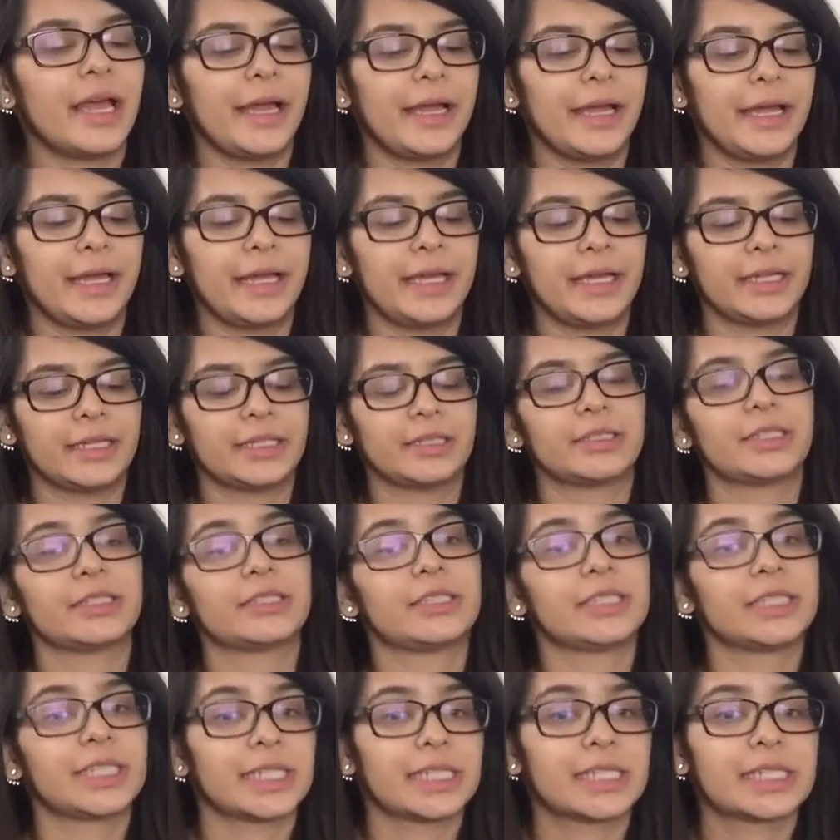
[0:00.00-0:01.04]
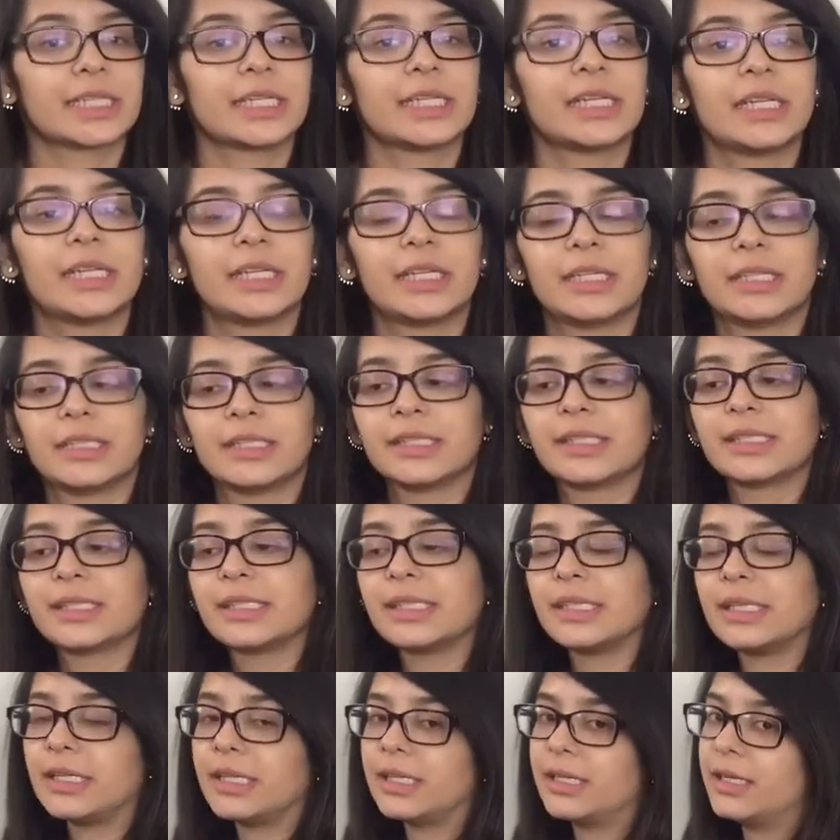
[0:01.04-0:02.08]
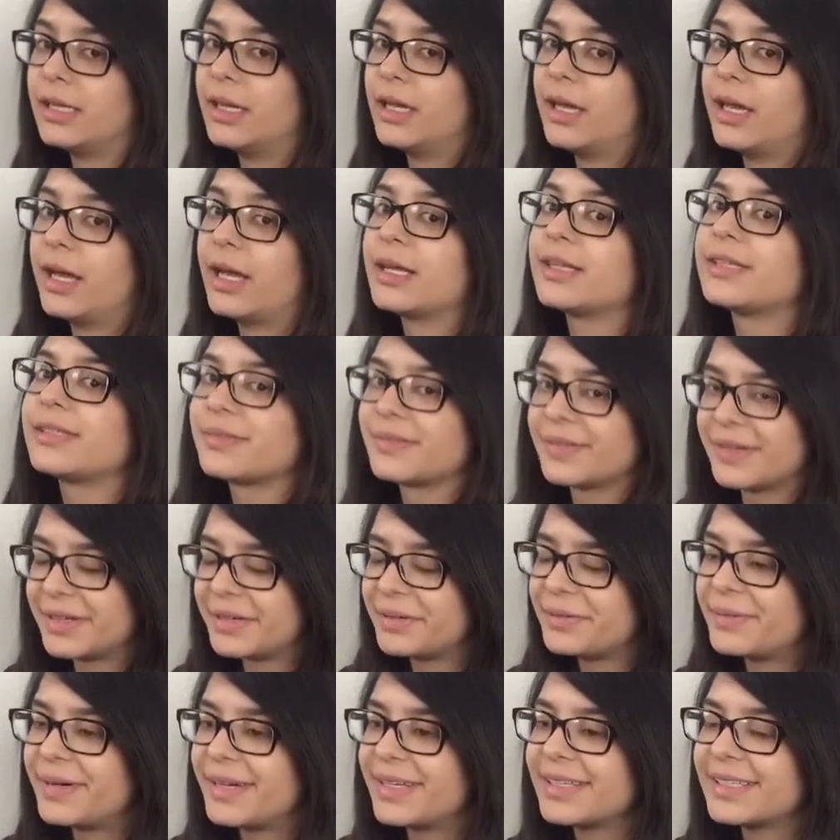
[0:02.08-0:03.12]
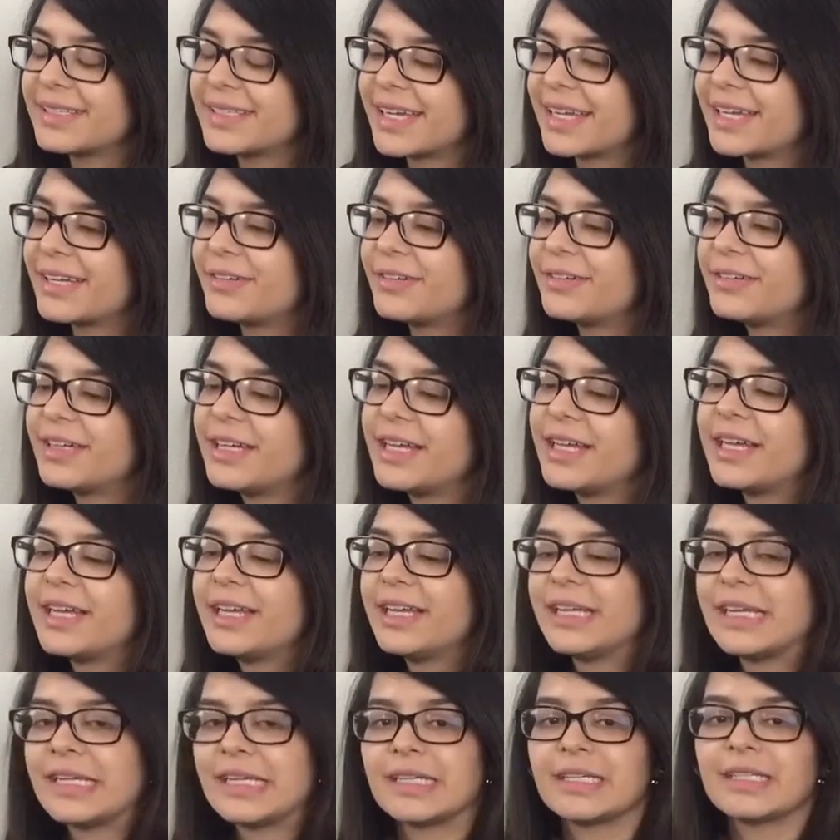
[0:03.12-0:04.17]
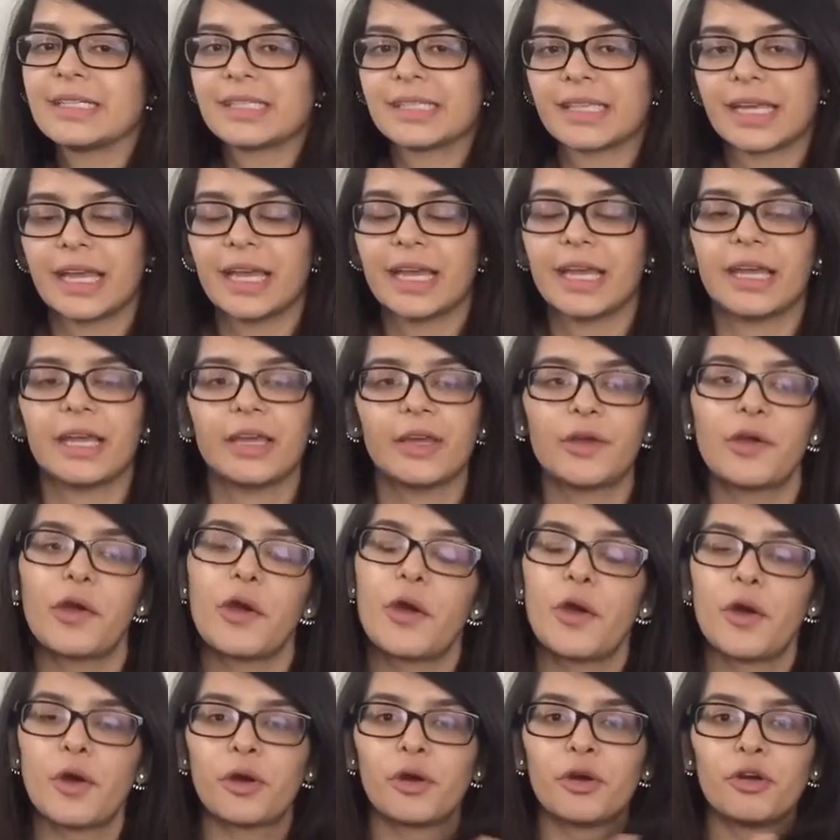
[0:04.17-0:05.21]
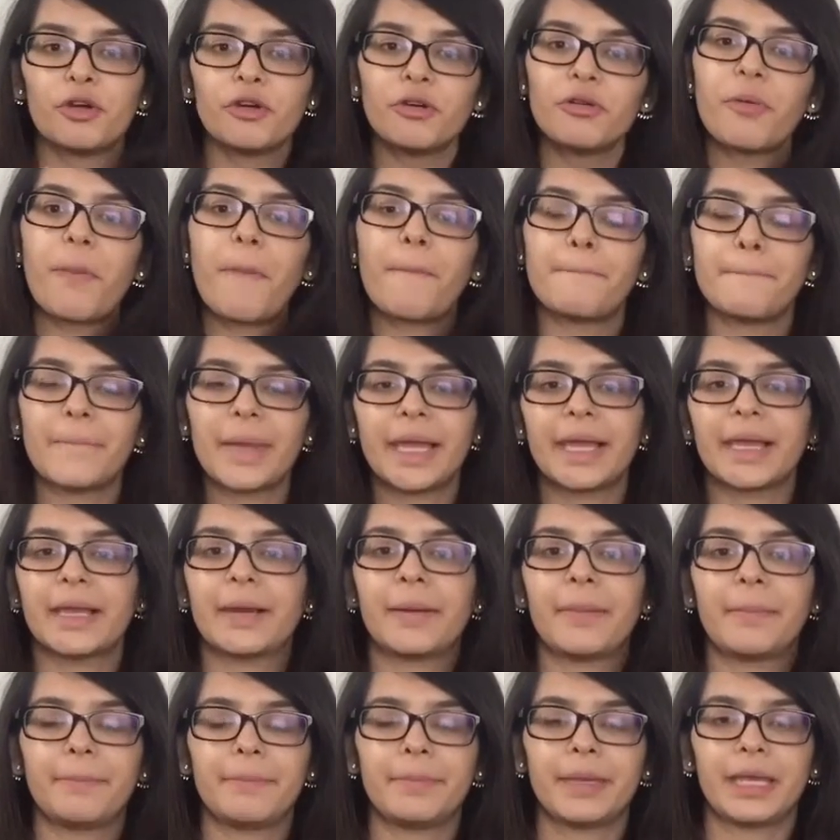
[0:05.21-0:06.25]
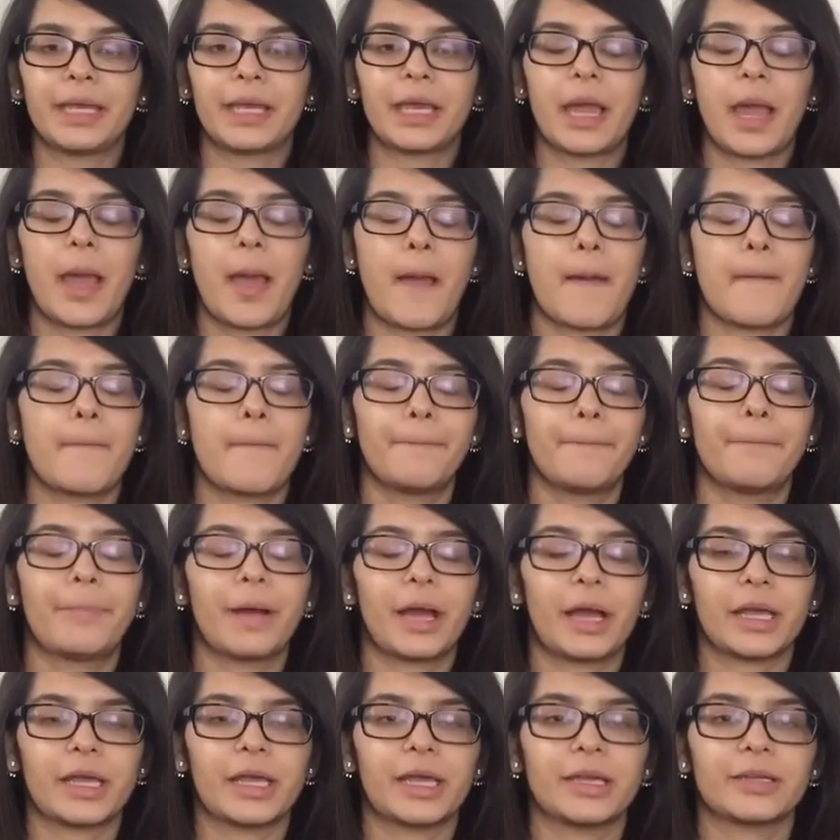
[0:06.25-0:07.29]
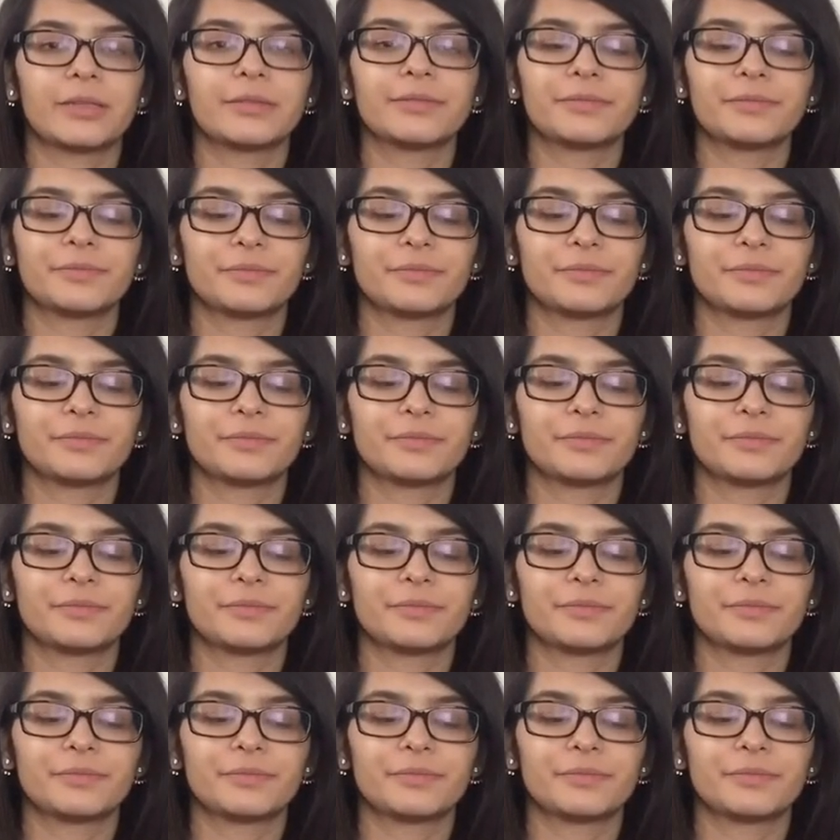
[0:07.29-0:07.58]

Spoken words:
And as you guys can see as well by the title, it's a who made me buy it.